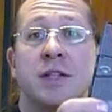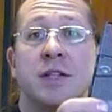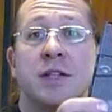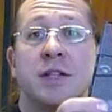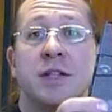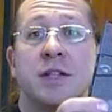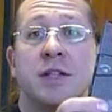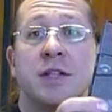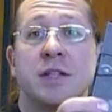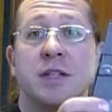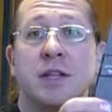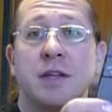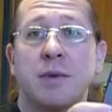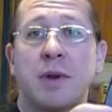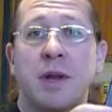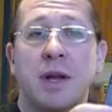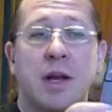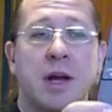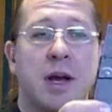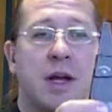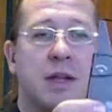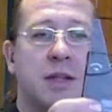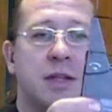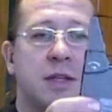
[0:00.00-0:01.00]
Initially when
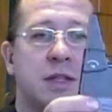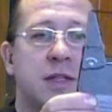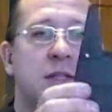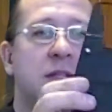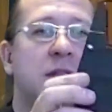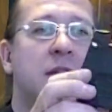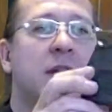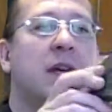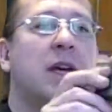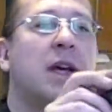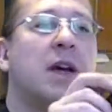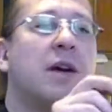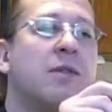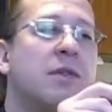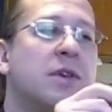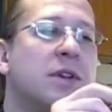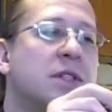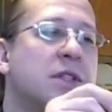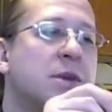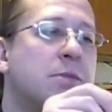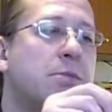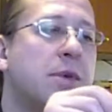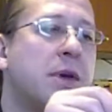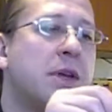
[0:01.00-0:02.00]
I got this thing, I
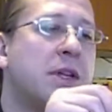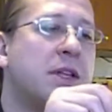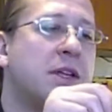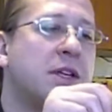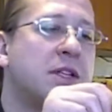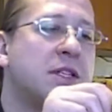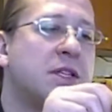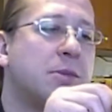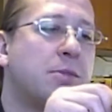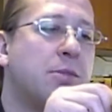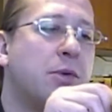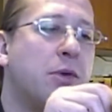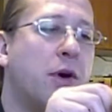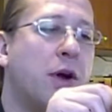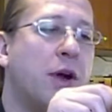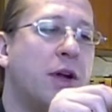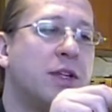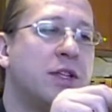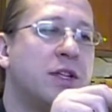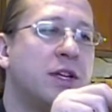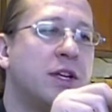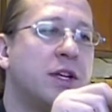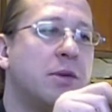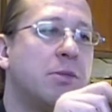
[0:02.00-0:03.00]
was a bit
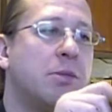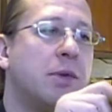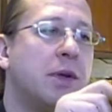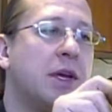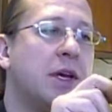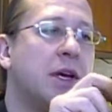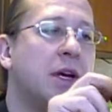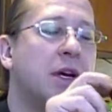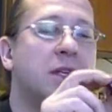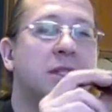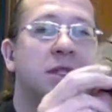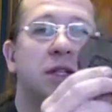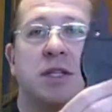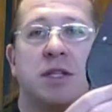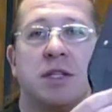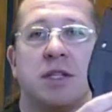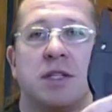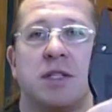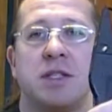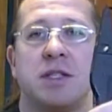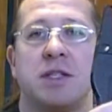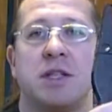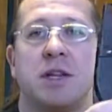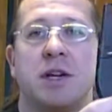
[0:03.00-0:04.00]
disappointed because this
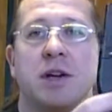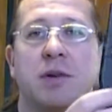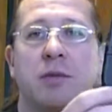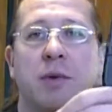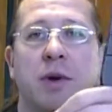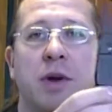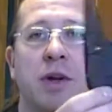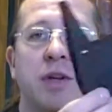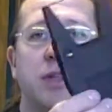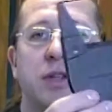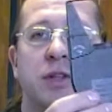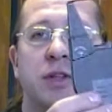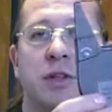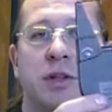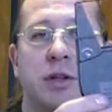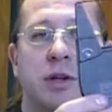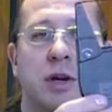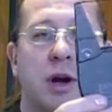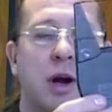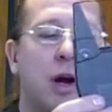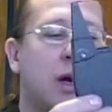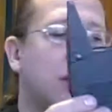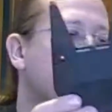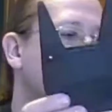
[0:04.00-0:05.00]
isn't an original
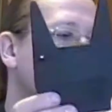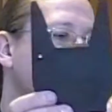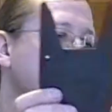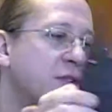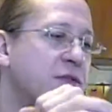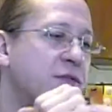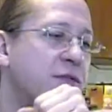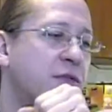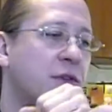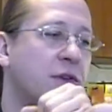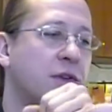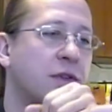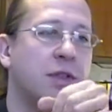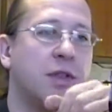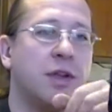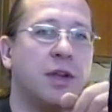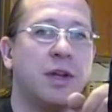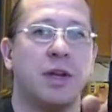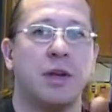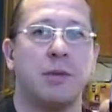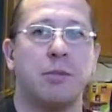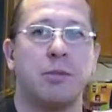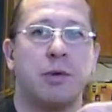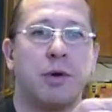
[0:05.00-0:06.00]
cartridge for
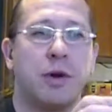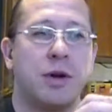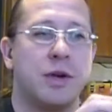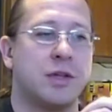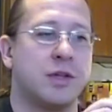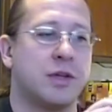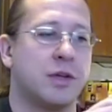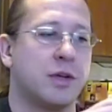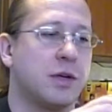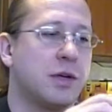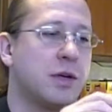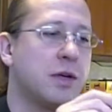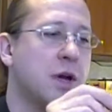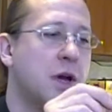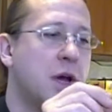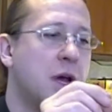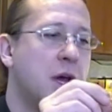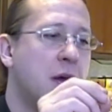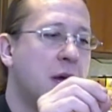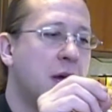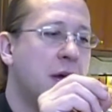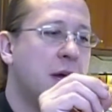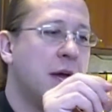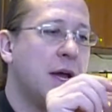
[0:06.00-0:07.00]
the printer.
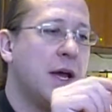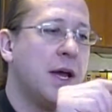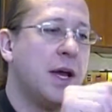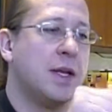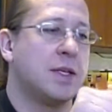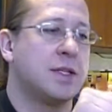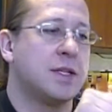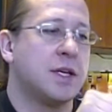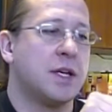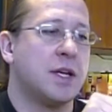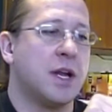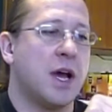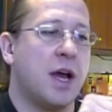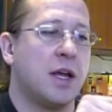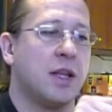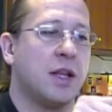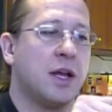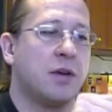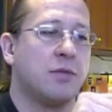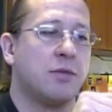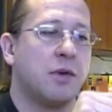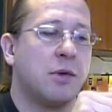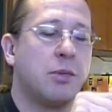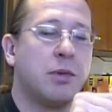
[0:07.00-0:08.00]
It's a
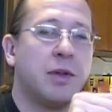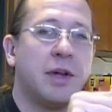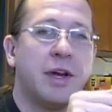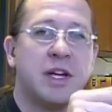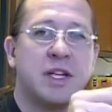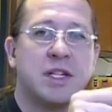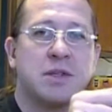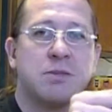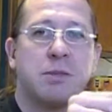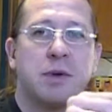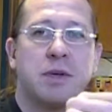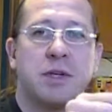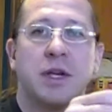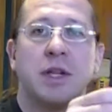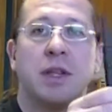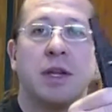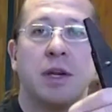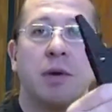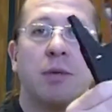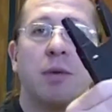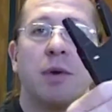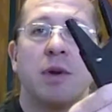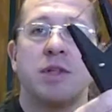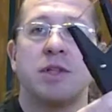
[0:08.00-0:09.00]
nylon replacement and
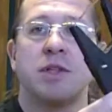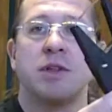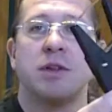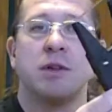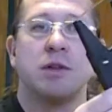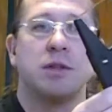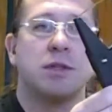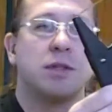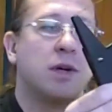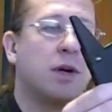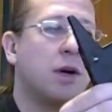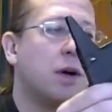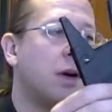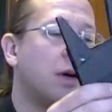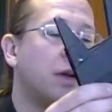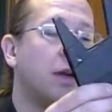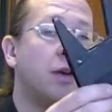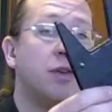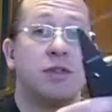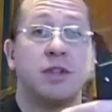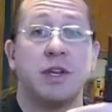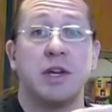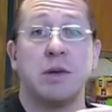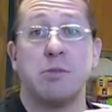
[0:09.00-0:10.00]
the originals are
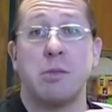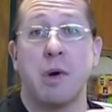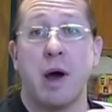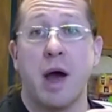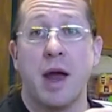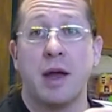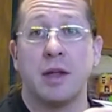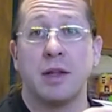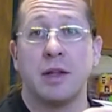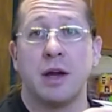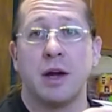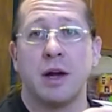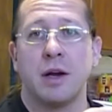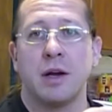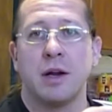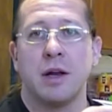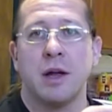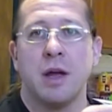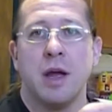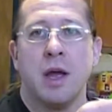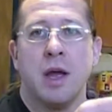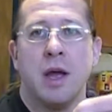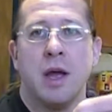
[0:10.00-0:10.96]
usually Mylar.